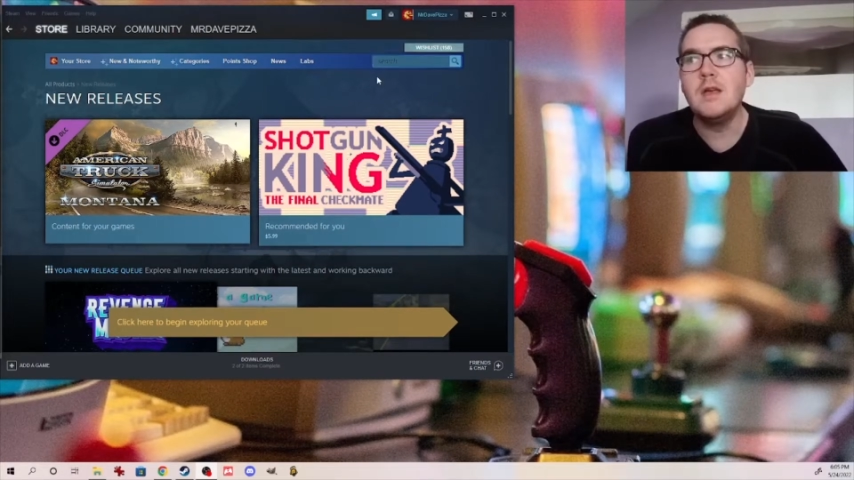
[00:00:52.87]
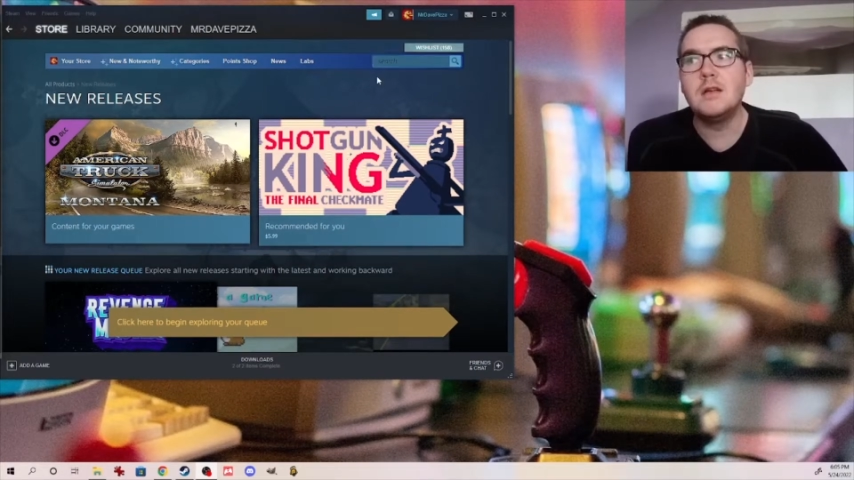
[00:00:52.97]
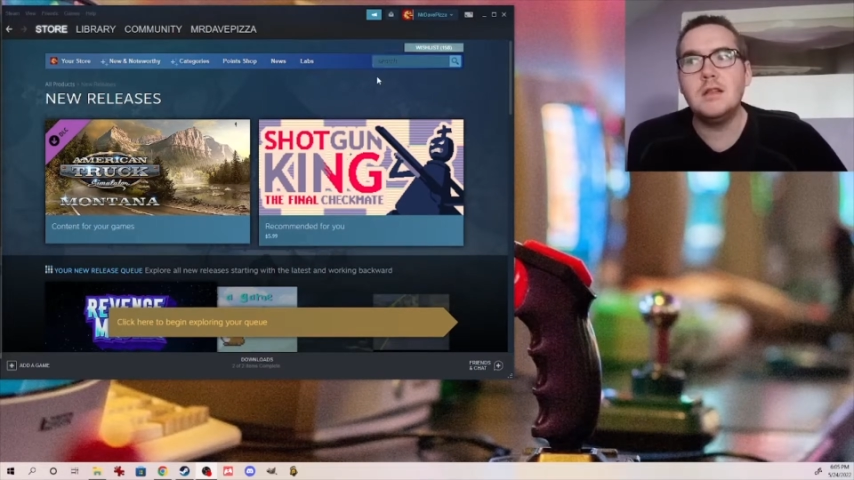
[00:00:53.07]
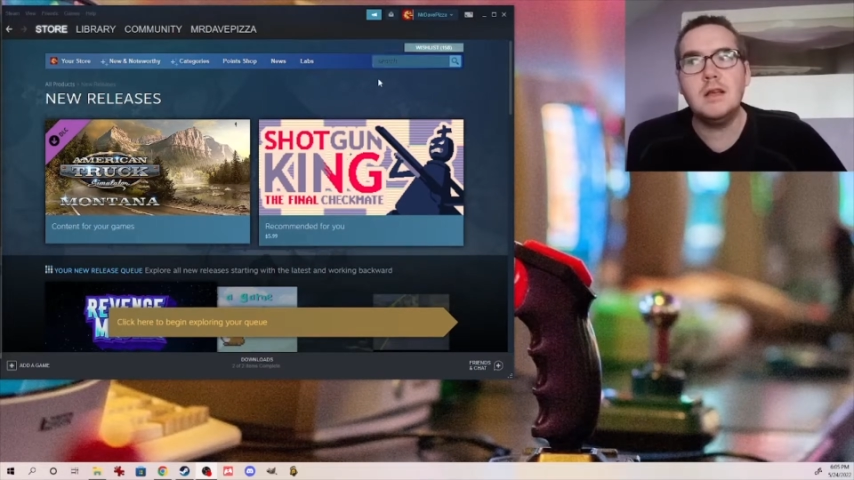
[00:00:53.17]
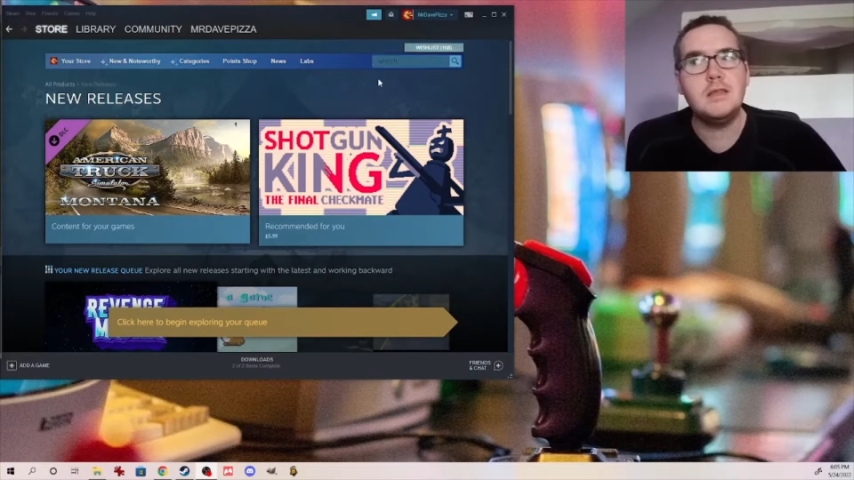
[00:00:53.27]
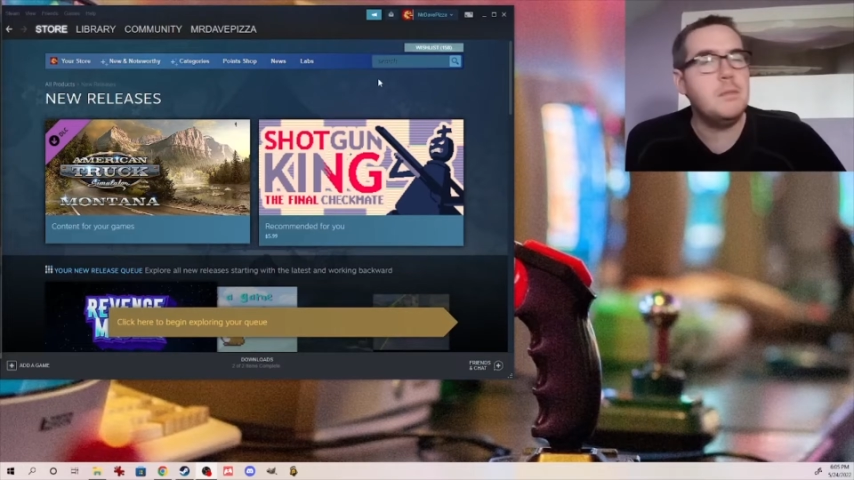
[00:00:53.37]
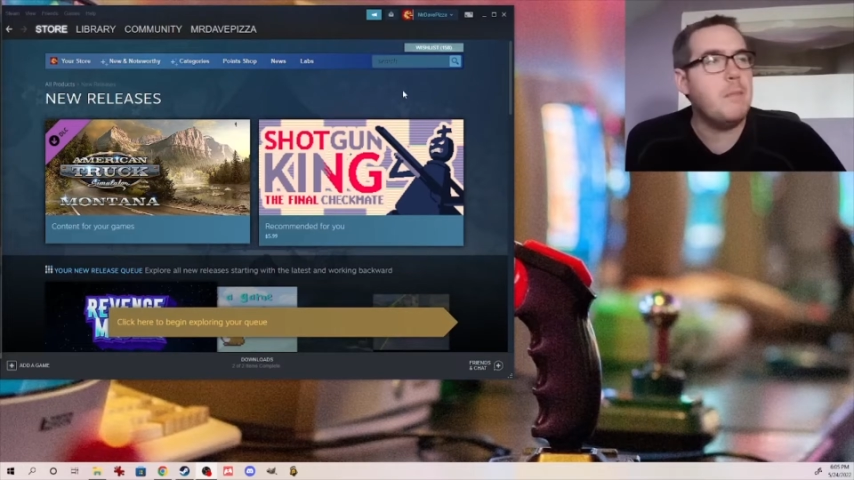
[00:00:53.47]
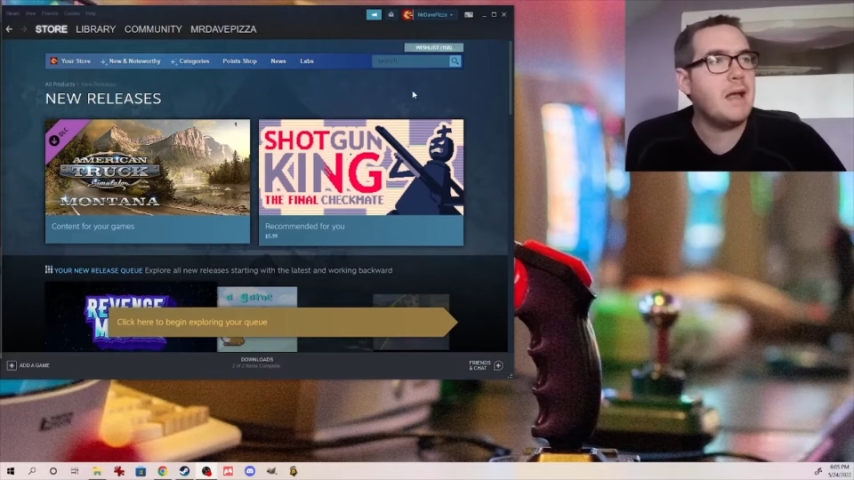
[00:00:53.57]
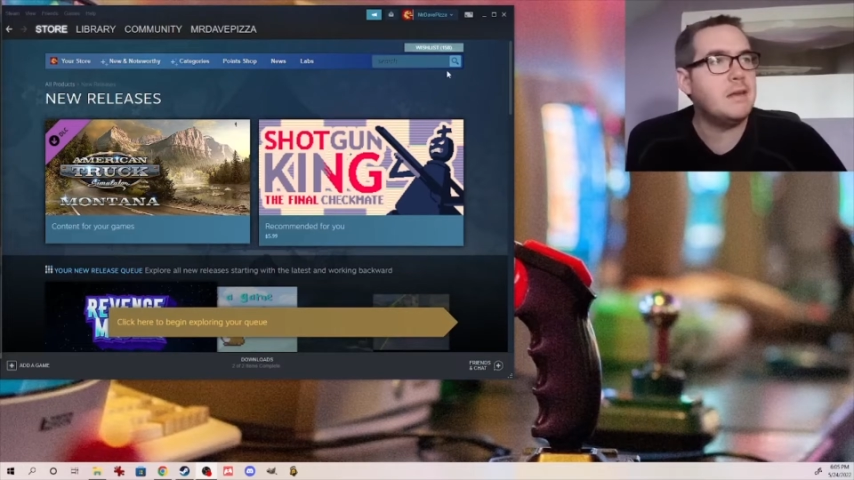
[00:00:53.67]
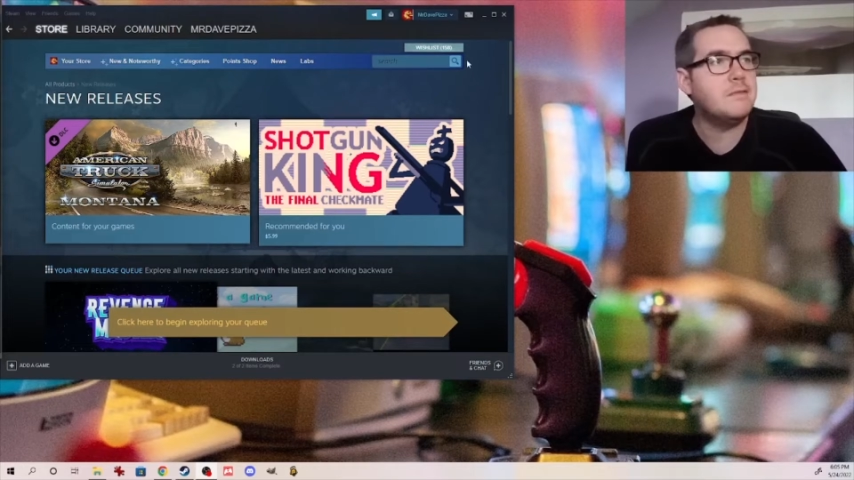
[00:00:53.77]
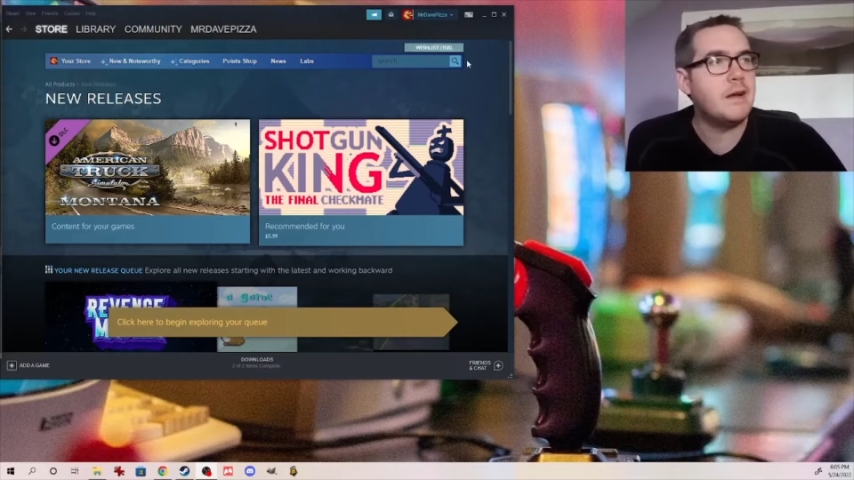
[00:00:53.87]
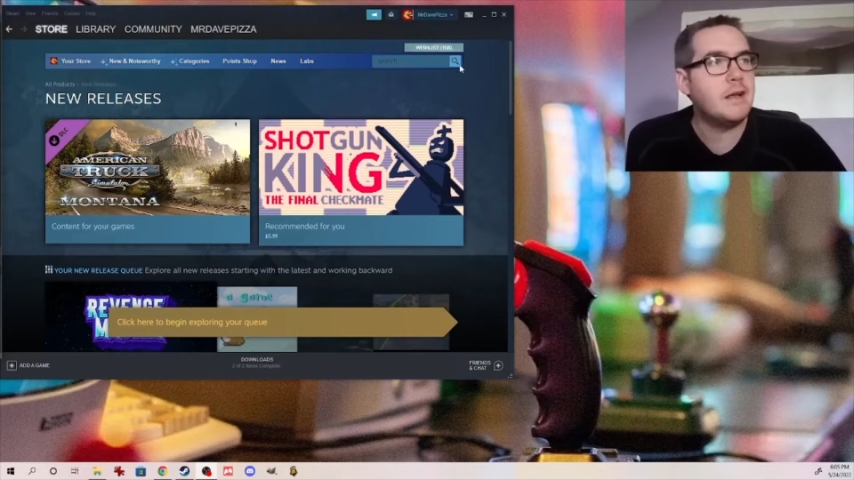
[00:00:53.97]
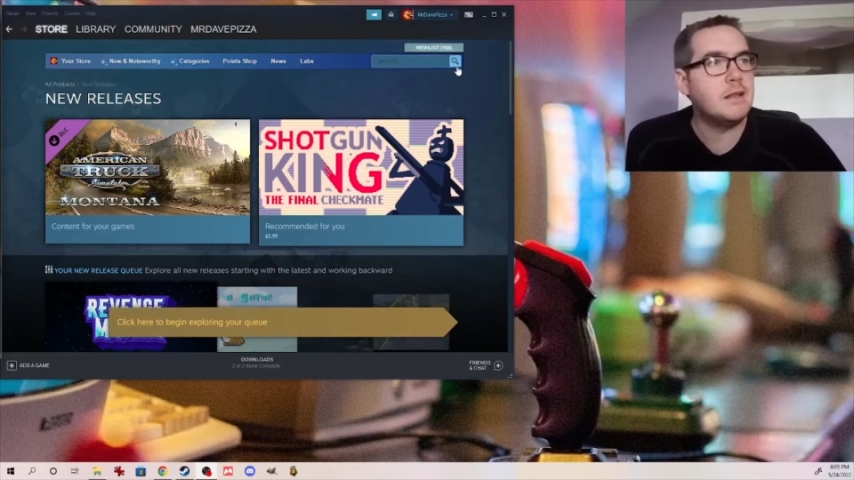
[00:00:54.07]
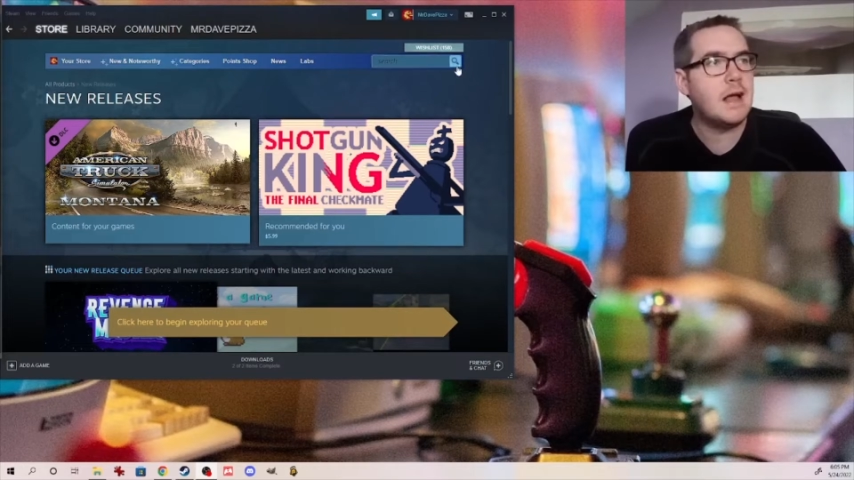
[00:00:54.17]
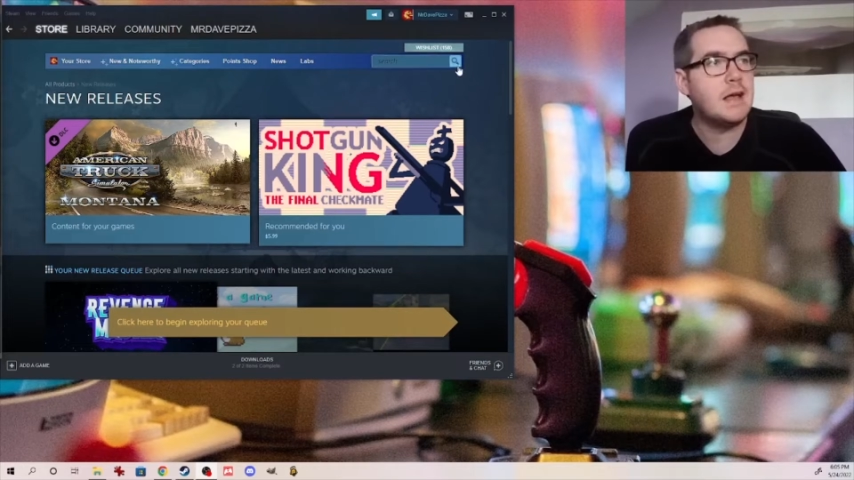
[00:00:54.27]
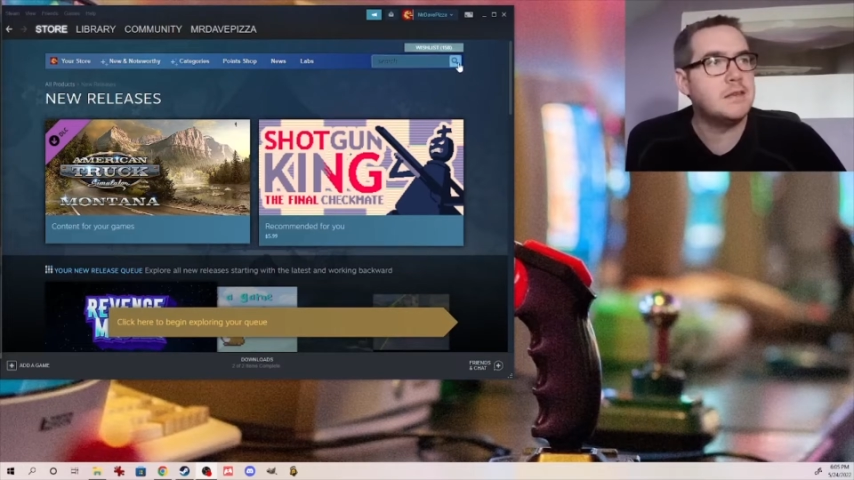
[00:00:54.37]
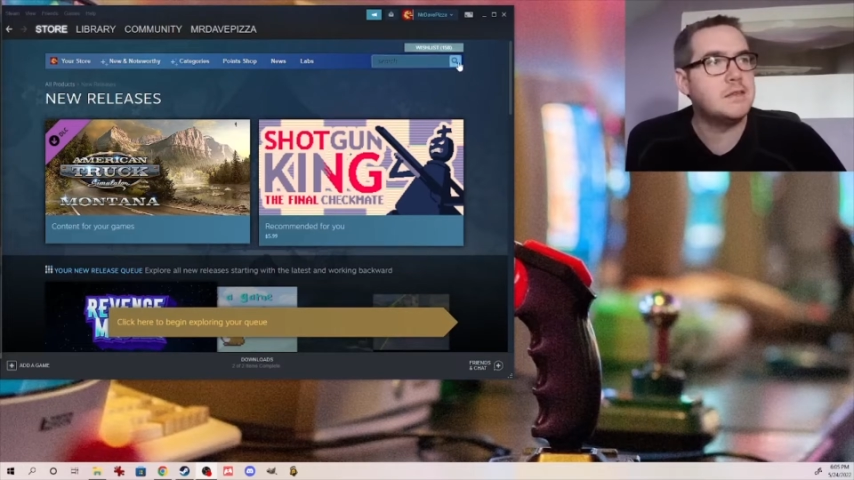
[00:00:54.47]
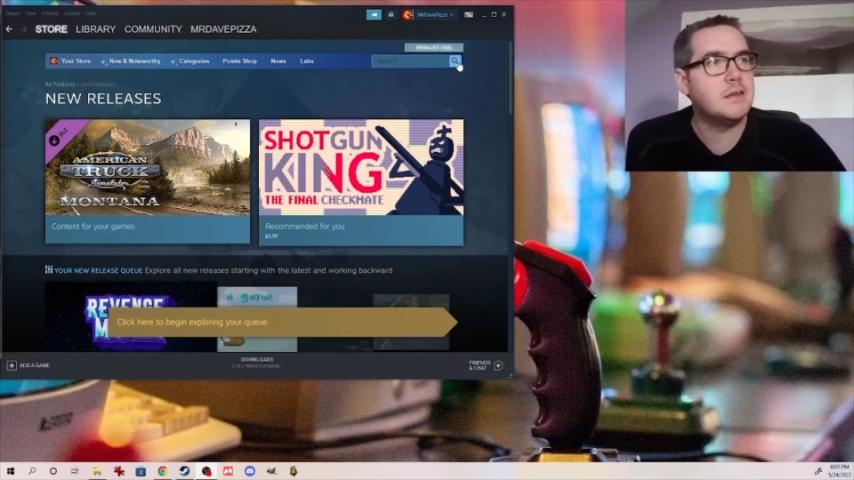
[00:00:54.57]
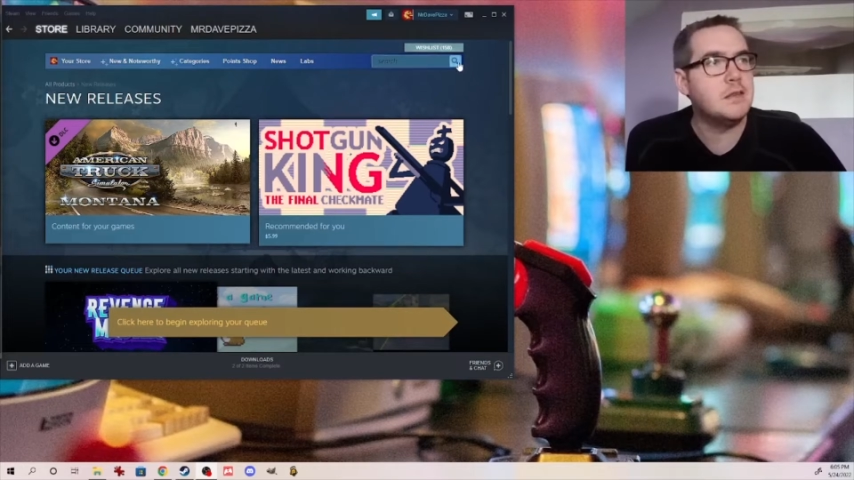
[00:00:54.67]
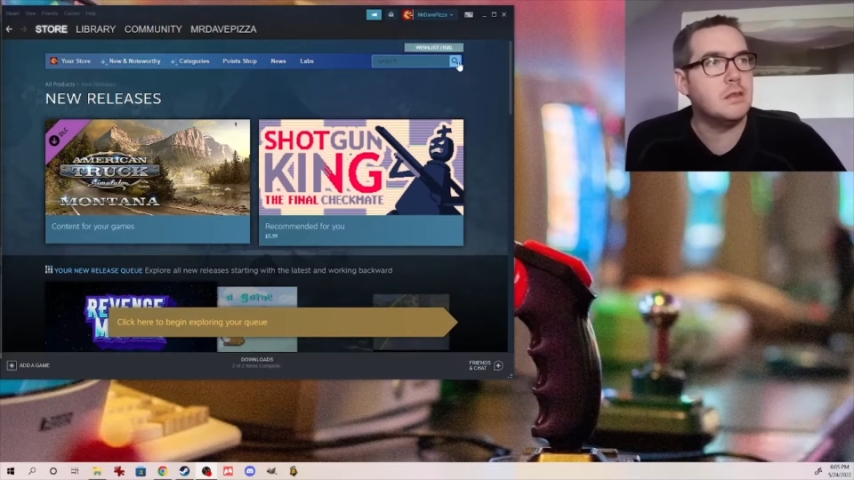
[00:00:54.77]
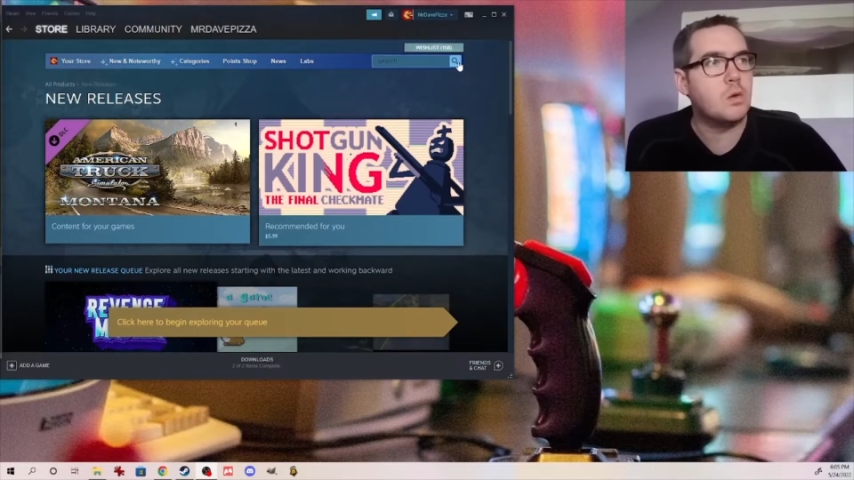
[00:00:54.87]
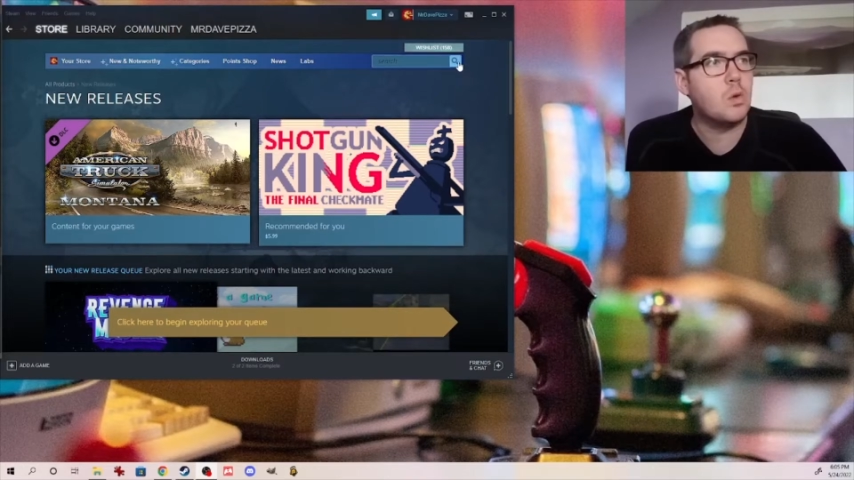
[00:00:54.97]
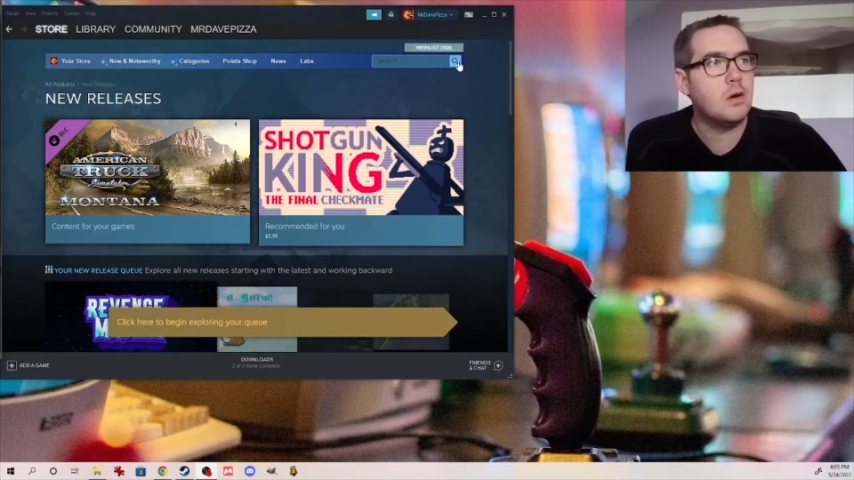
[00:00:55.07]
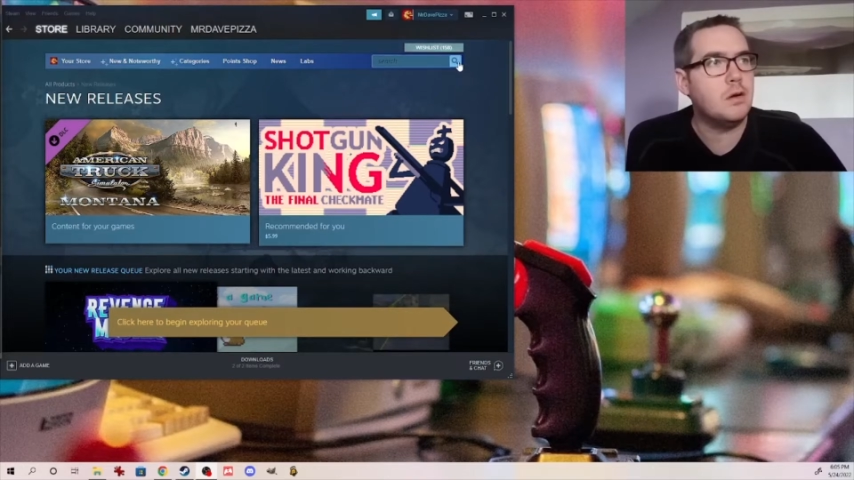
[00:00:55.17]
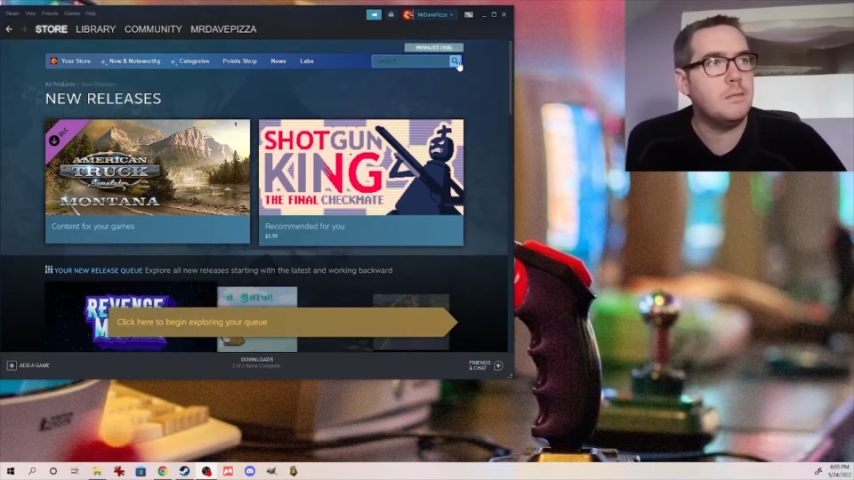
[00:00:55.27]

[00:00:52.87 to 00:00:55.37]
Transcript: Click the magnifying glass in the corner.